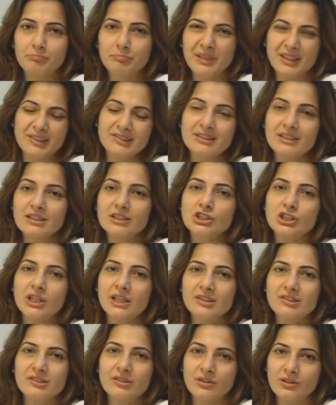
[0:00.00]
pastel
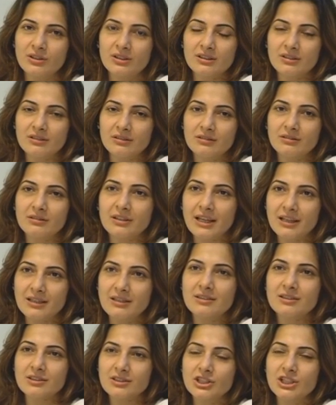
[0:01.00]
shades on her,
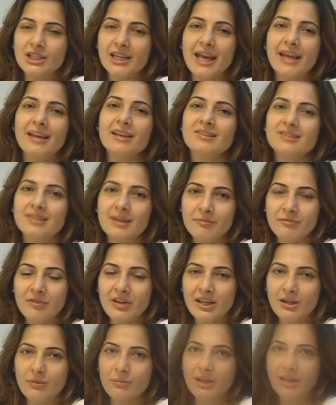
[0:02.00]
that she carries them
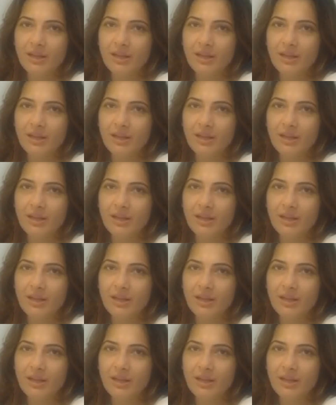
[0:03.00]
very